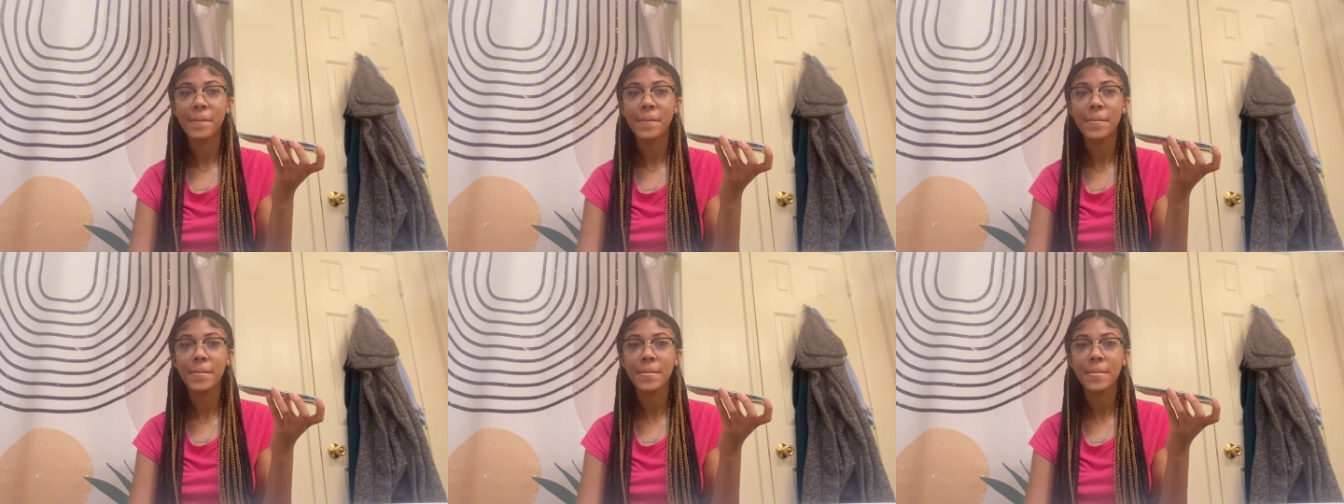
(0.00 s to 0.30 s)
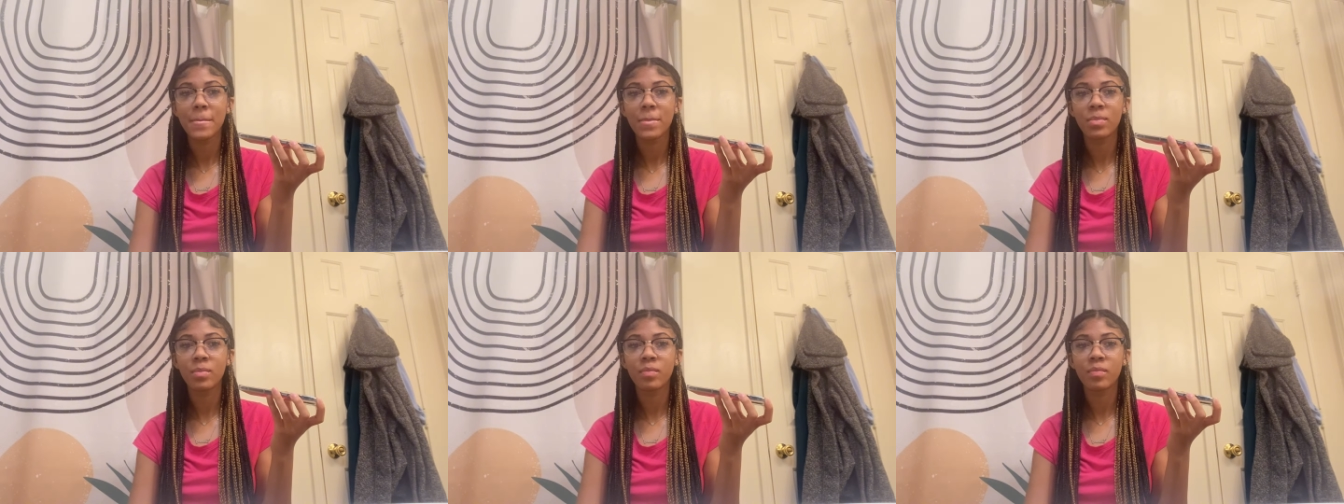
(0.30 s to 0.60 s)

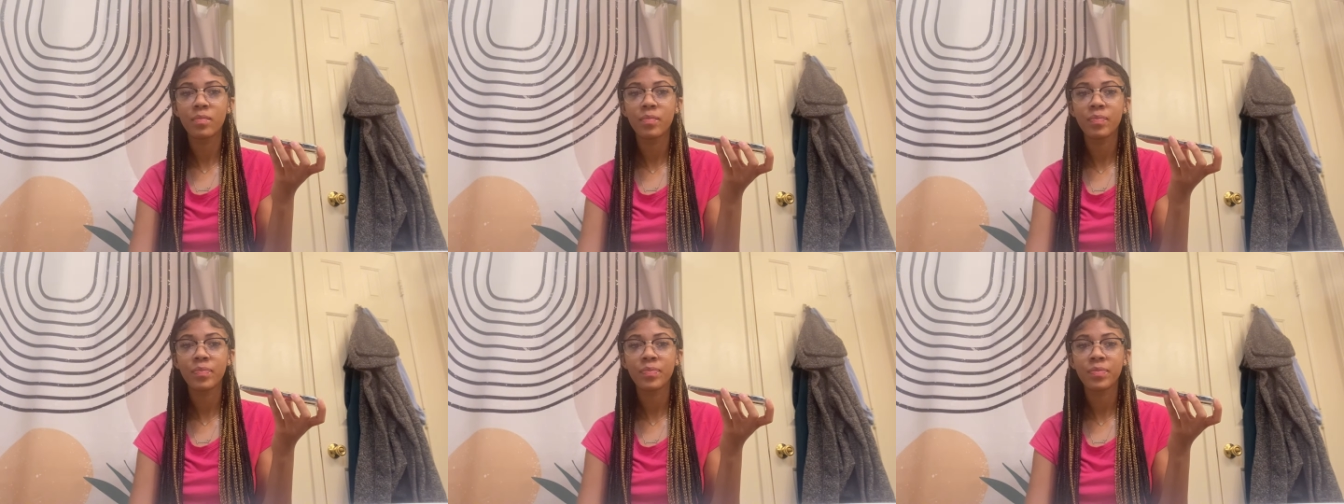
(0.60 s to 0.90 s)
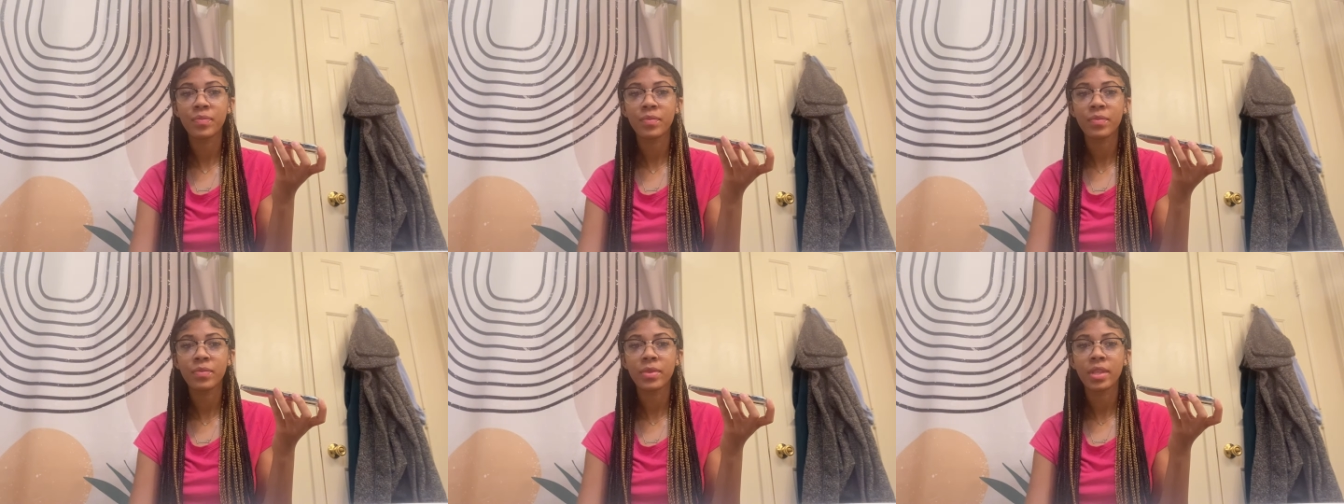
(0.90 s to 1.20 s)
cause.
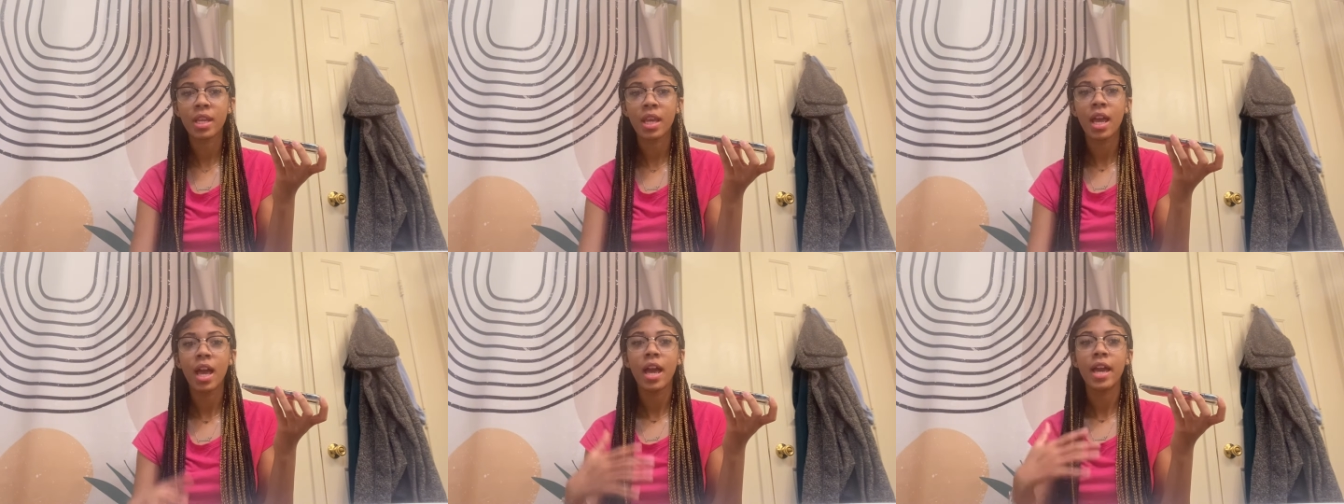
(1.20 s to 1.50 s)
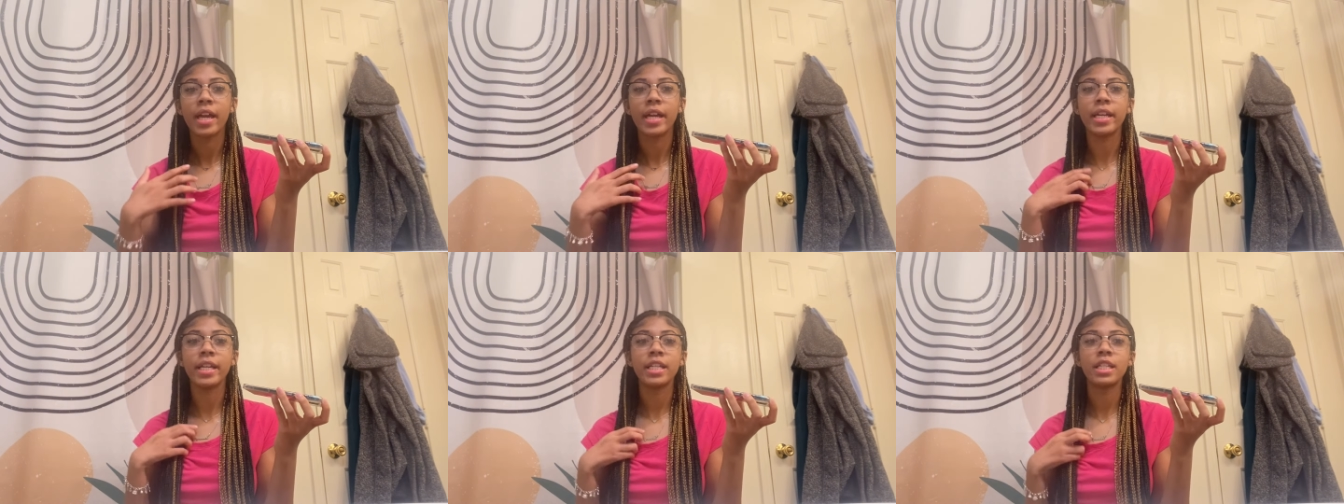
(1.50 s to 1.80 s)

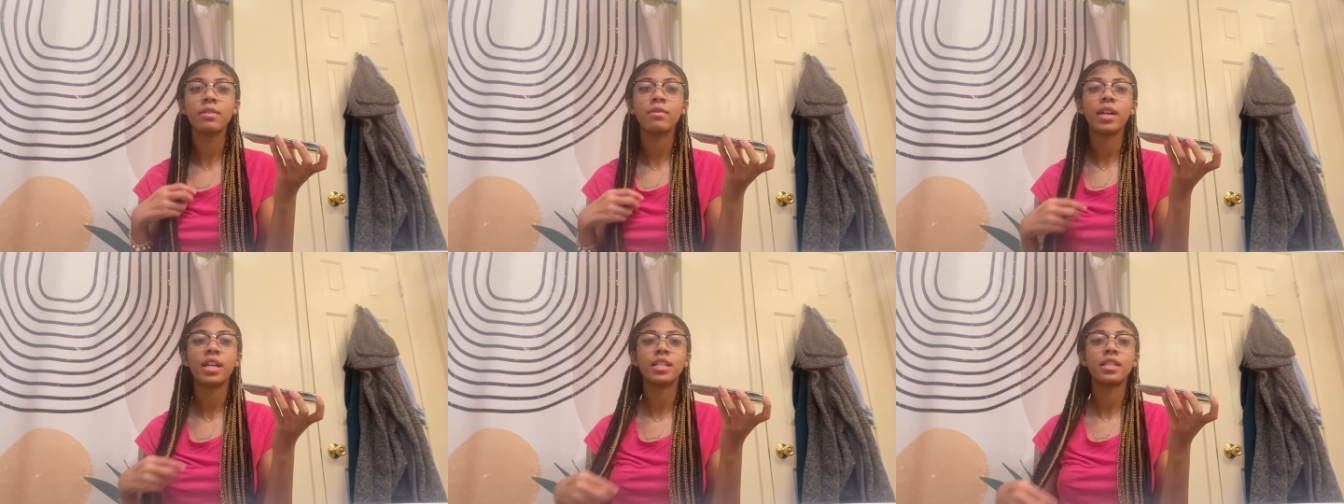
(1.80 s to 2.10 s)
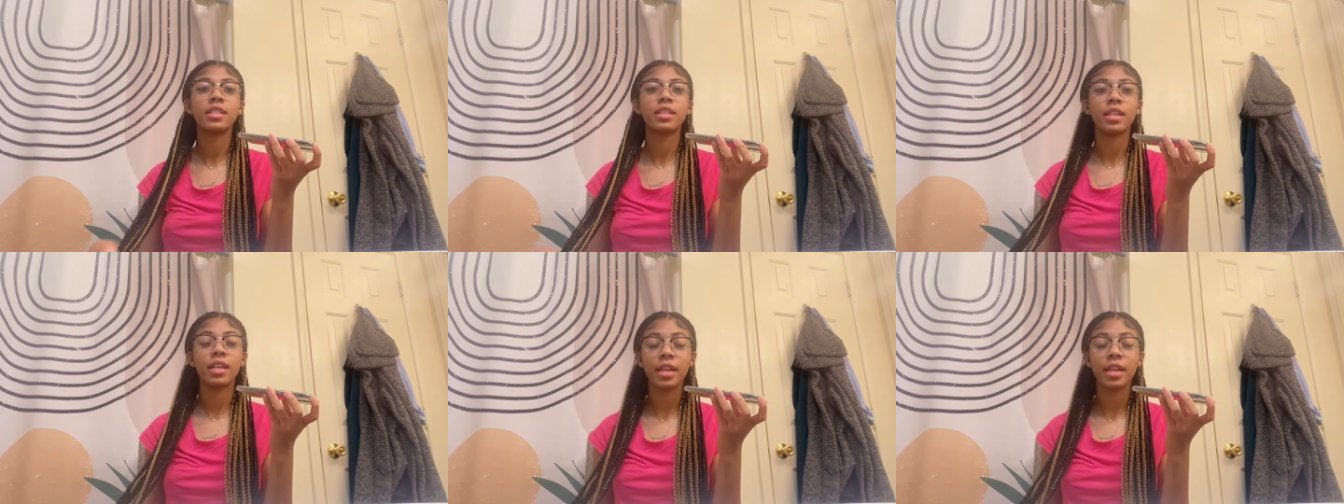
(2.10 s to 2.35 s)
Anyways,